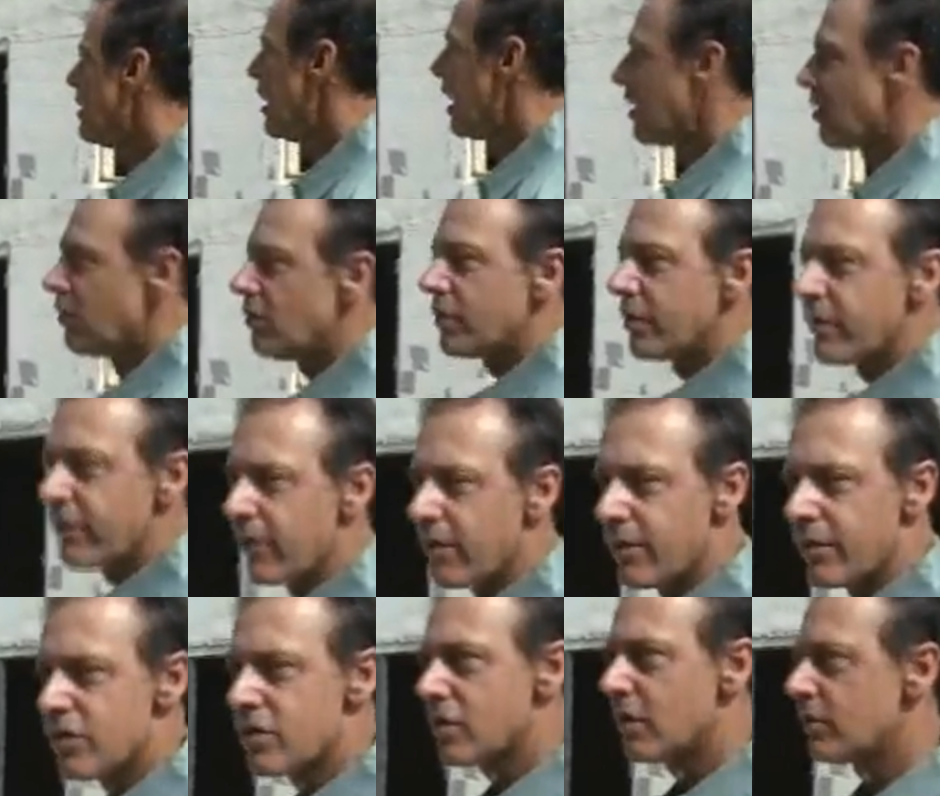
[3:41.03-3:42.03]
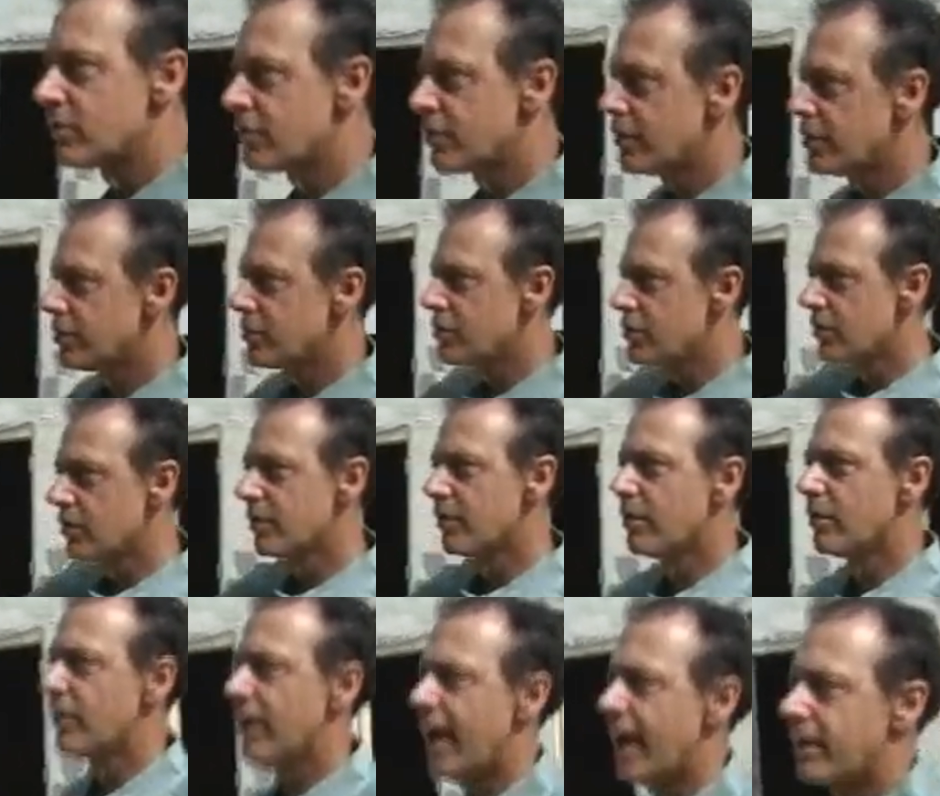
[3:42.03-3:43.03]
Not only for the soldier who's
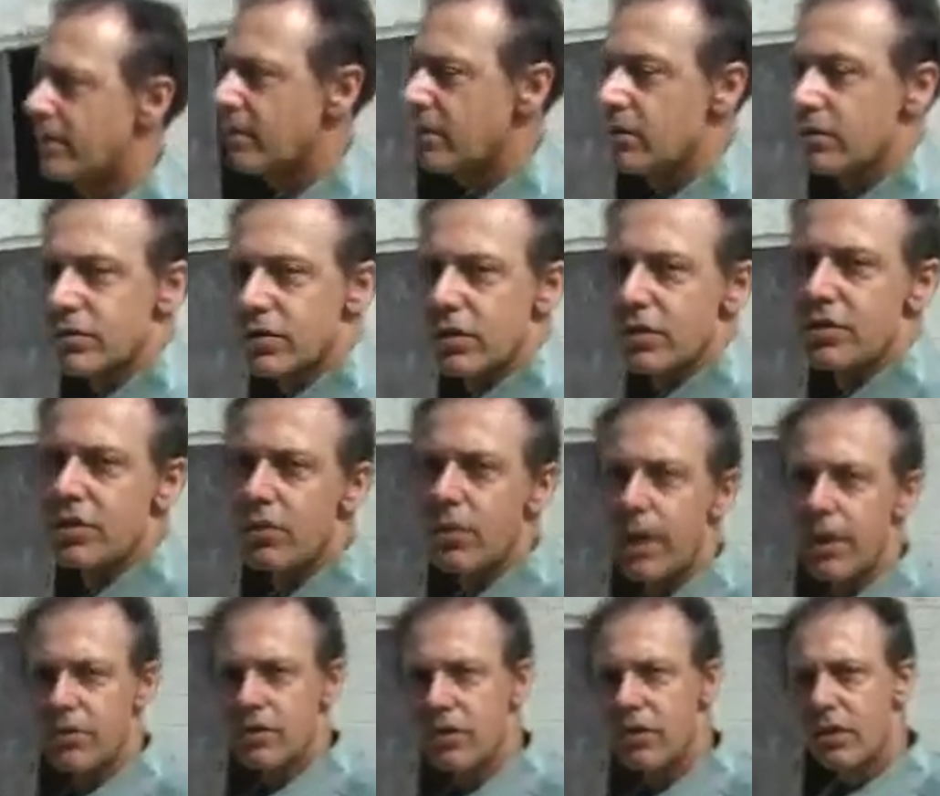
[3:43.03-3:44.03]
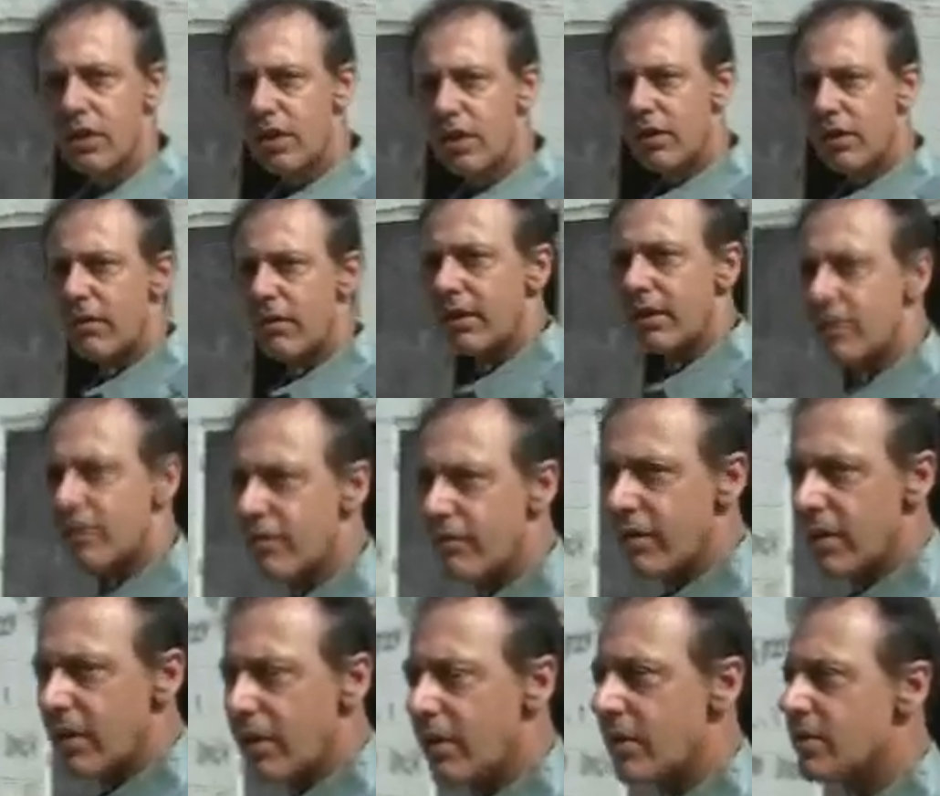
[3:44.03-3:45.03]
doing the tactical situation here at the
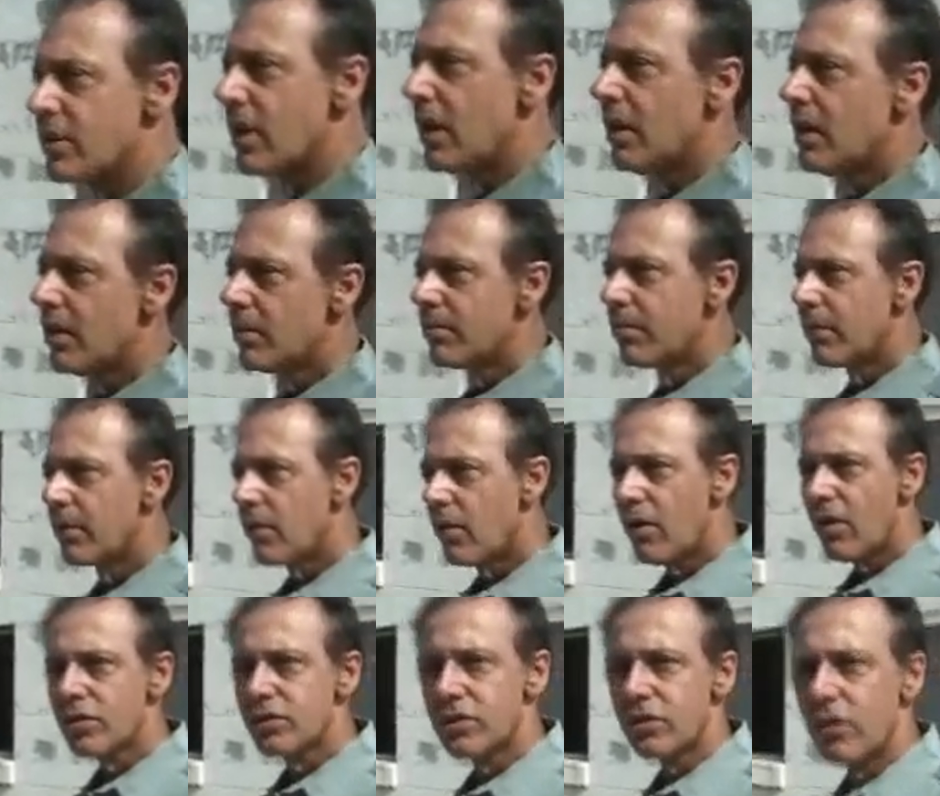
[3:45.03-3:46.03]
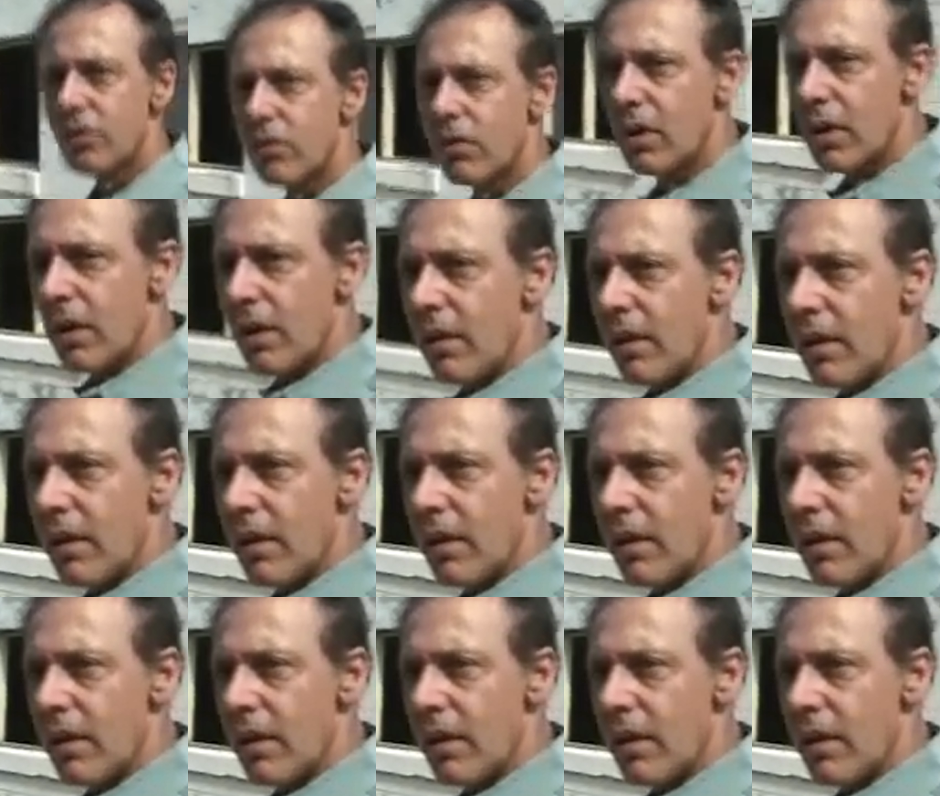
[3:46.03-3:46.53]
village, but also